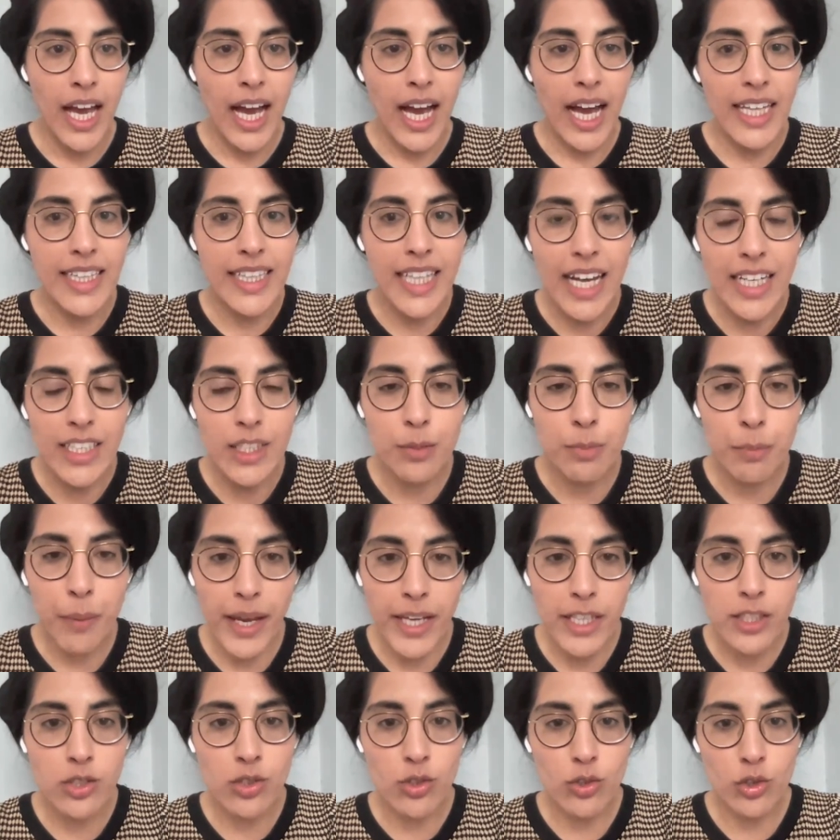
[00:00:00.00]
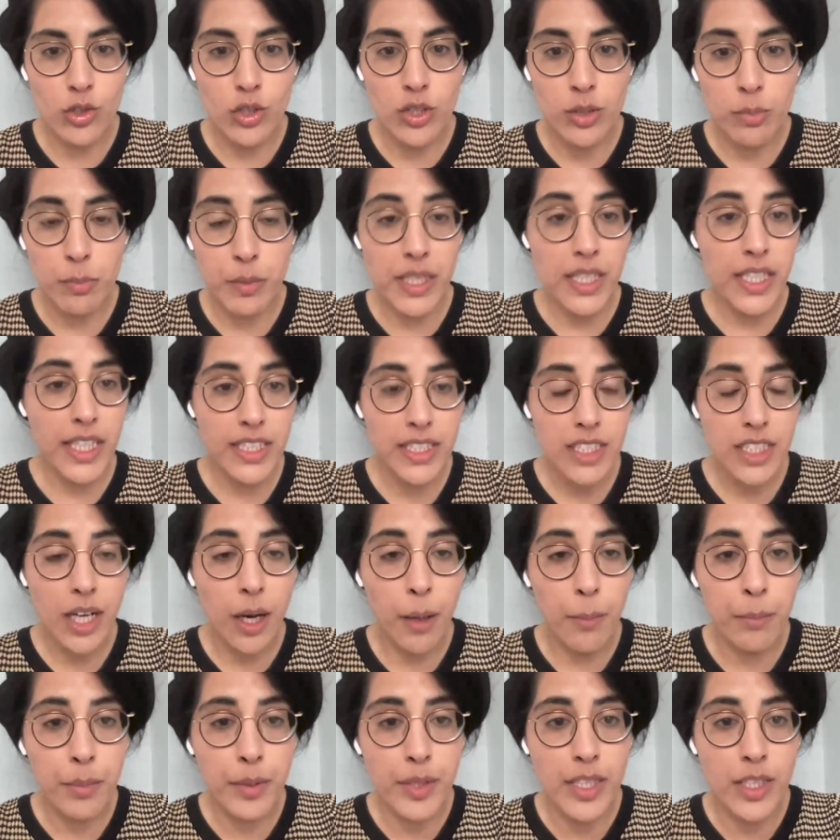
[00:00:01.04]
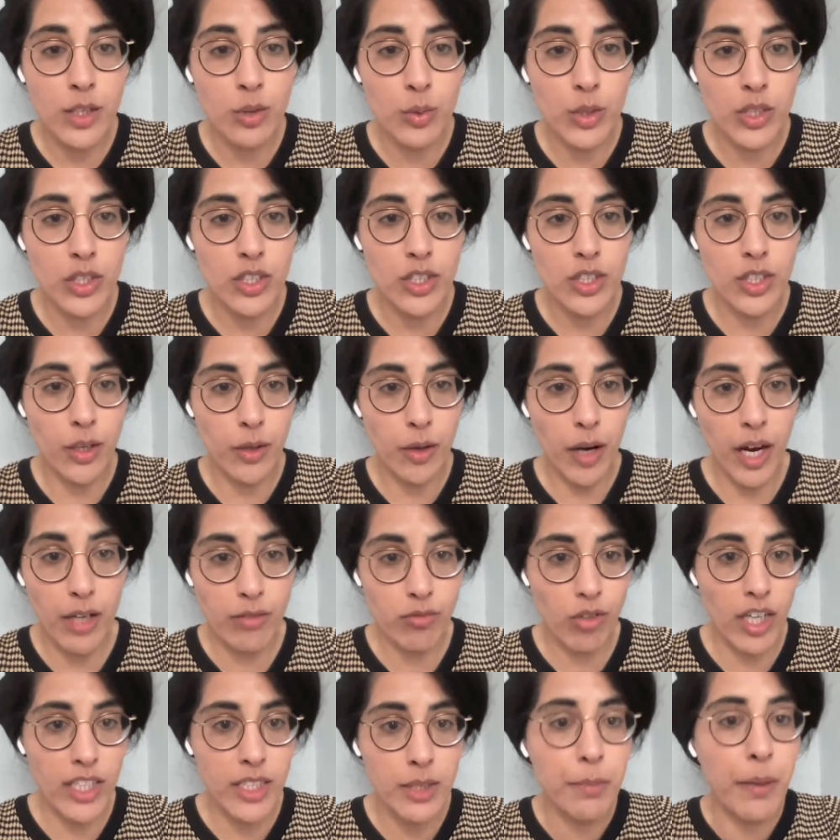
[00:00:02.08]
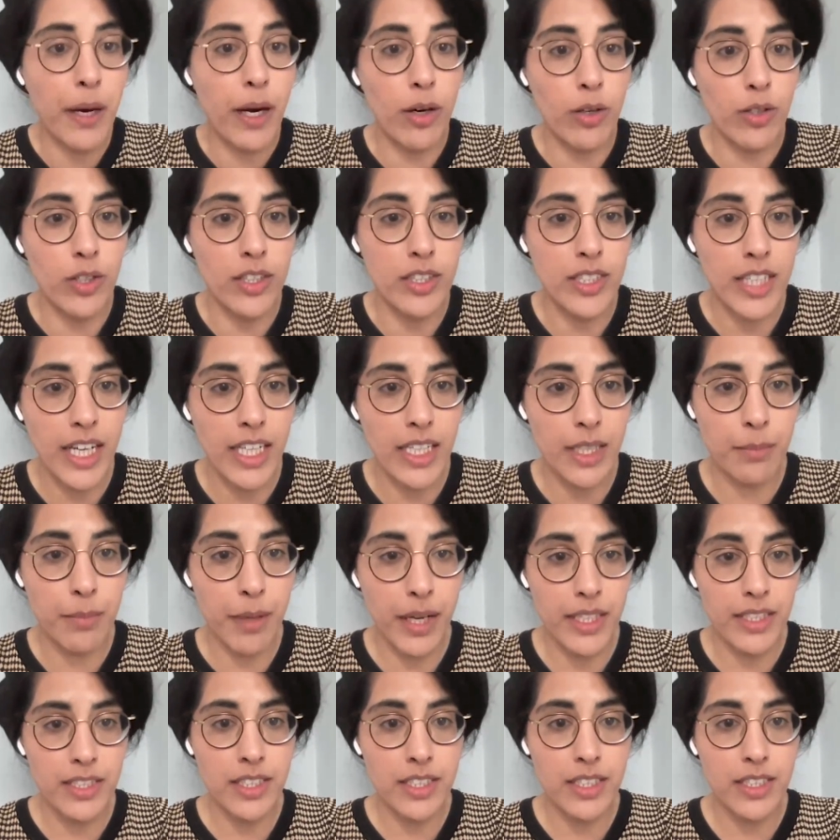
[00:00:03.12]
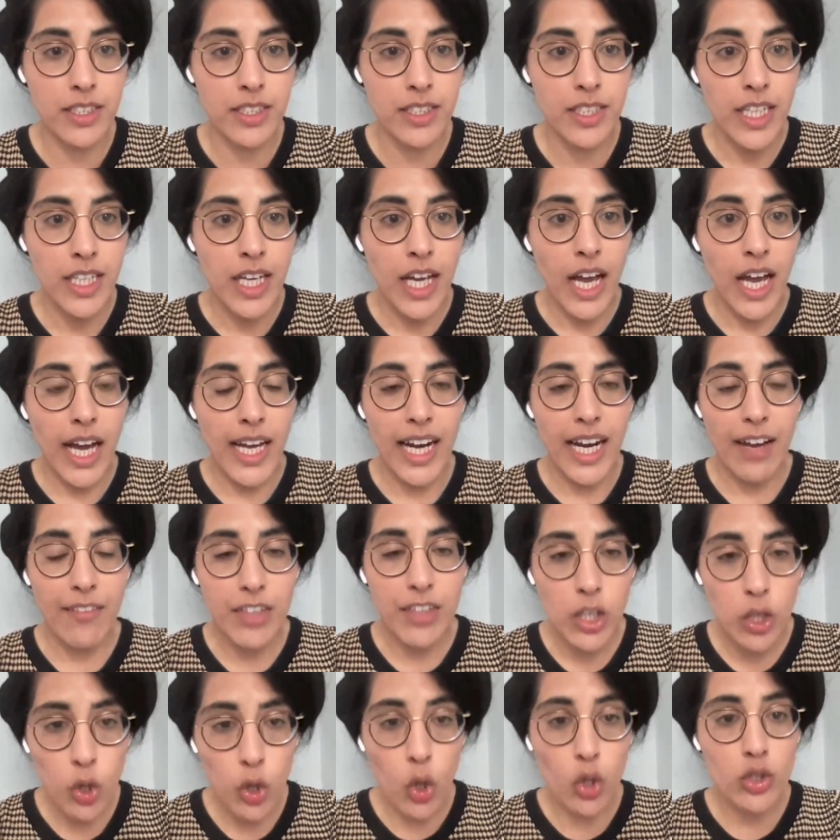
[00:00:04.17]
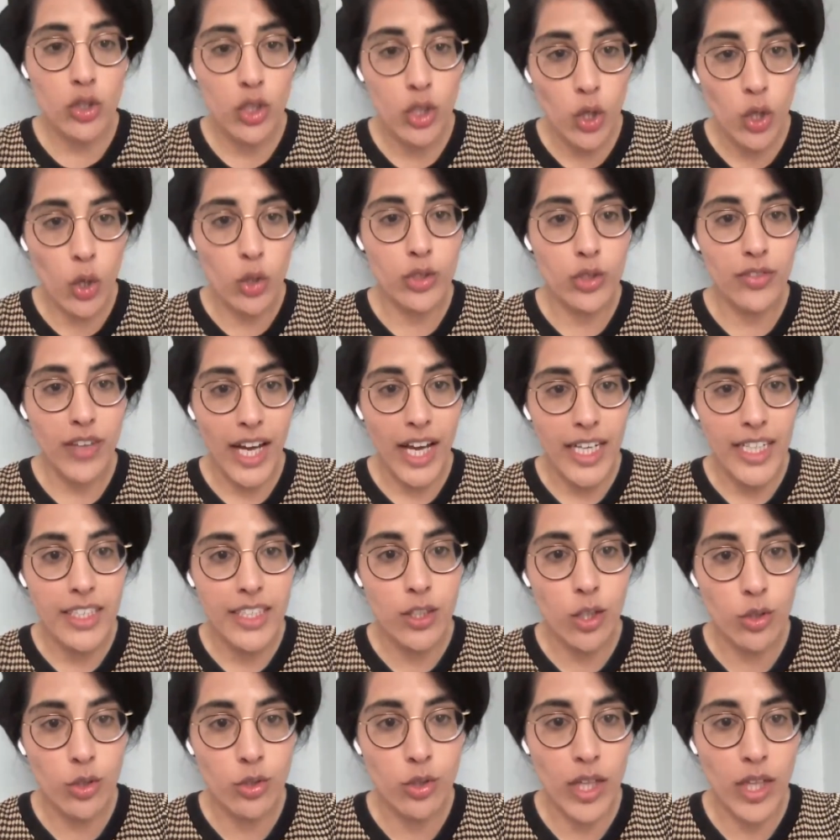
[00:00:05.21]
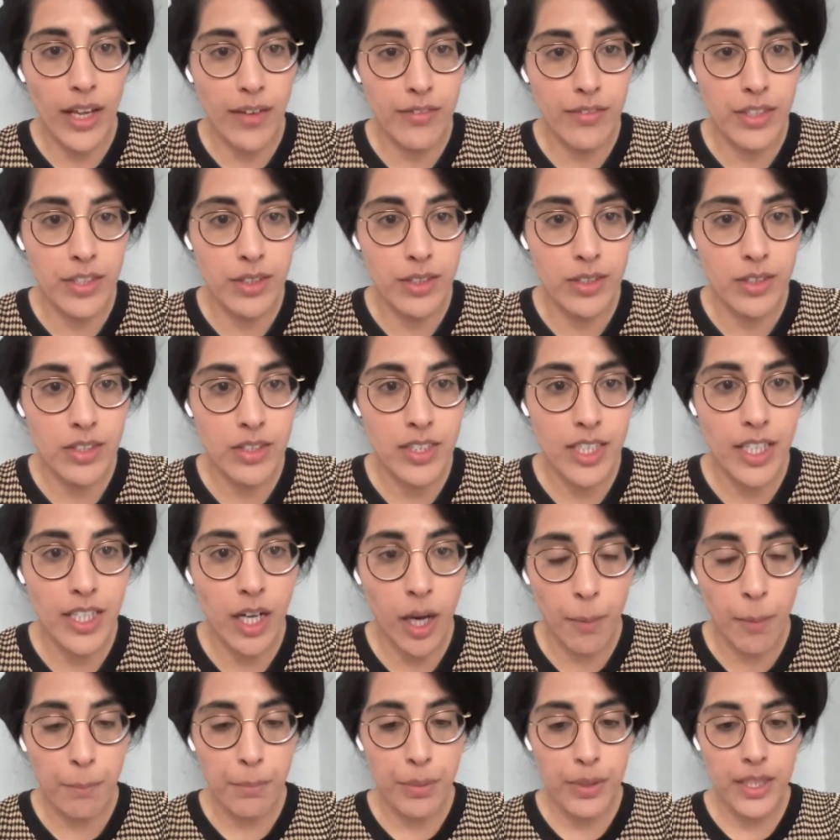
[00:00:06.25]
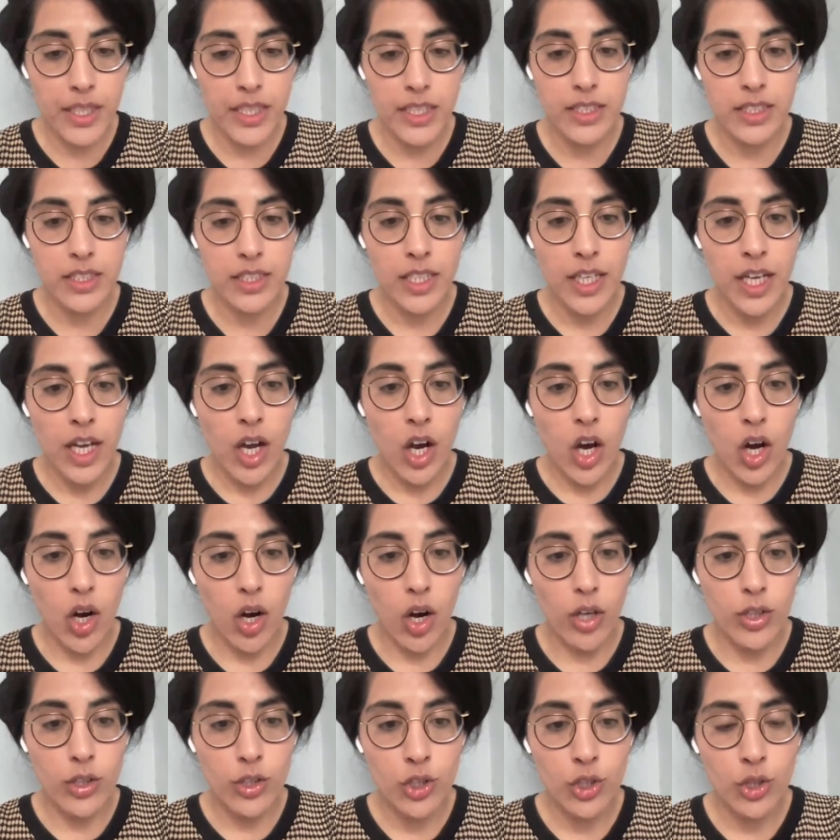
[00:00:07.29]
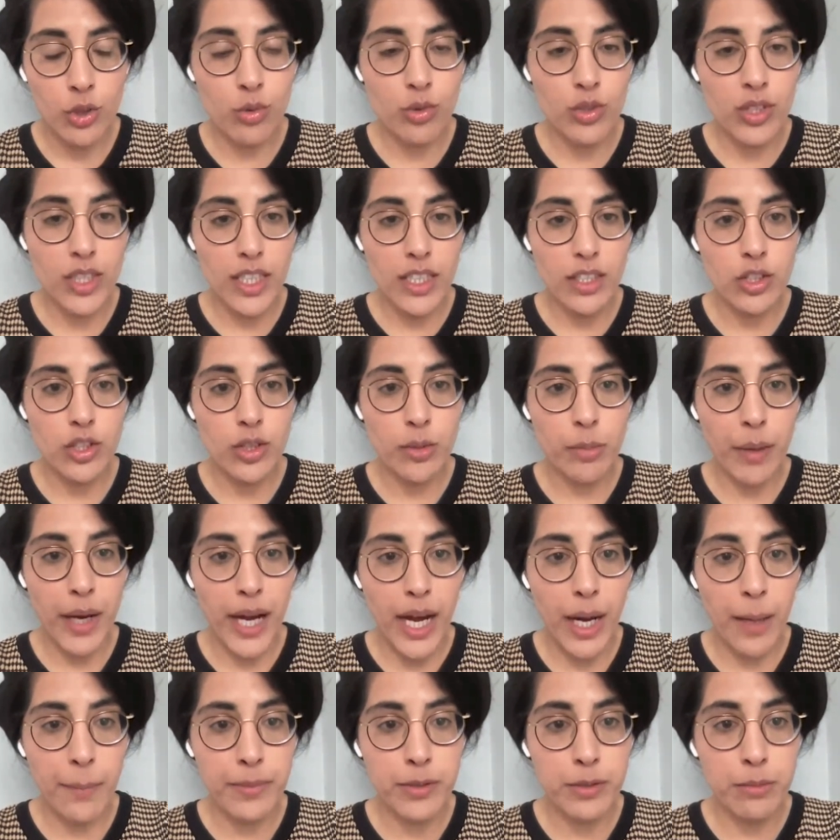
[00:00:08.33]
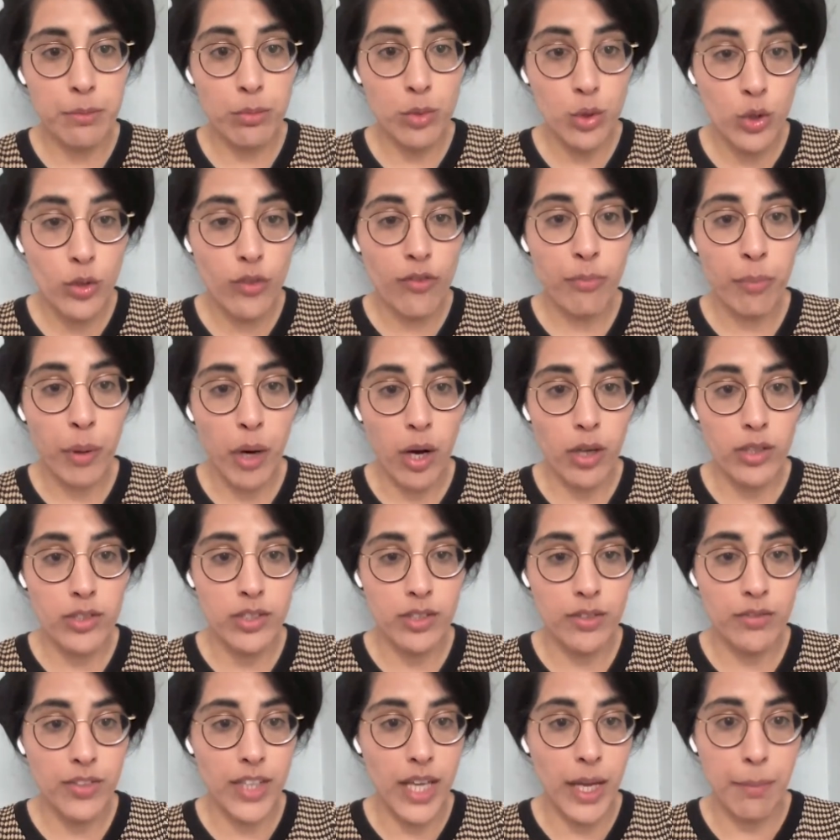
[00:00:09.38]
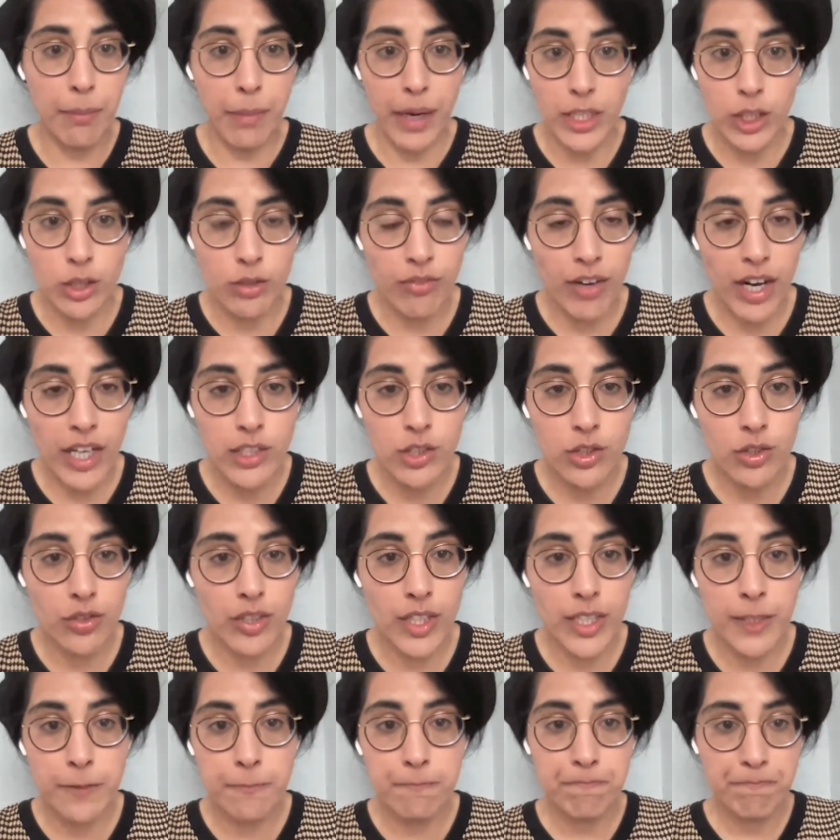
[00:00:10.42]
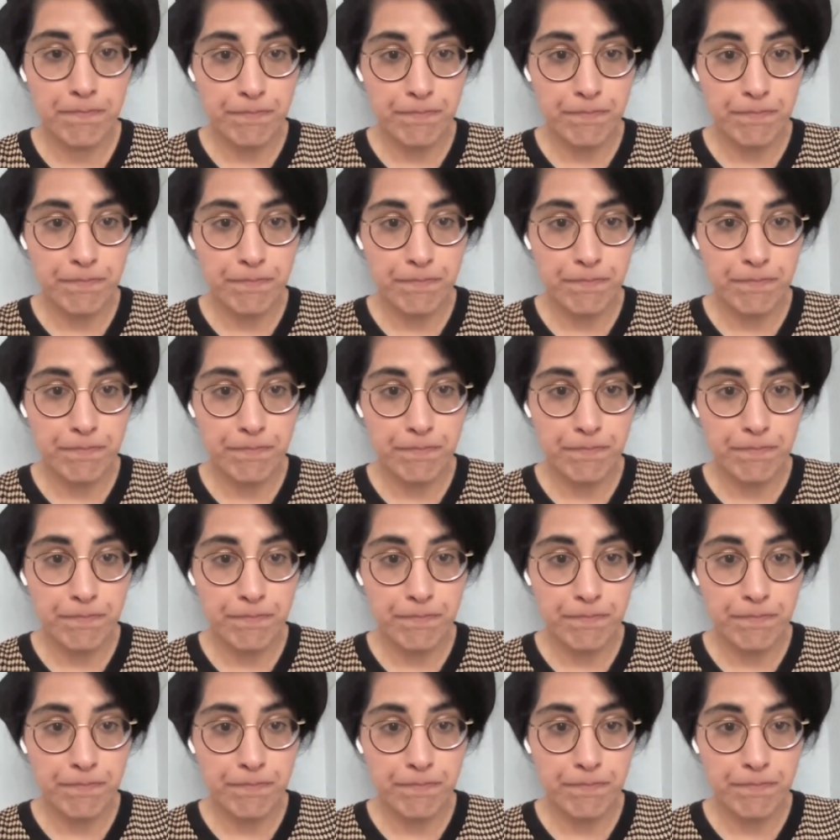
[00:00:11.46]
And that's based on speaking to companies, which you know I write about on a daily basis, and having lots and lots of anecdotal evidence that companies are choosing to perhaps move parts of their manufacturing,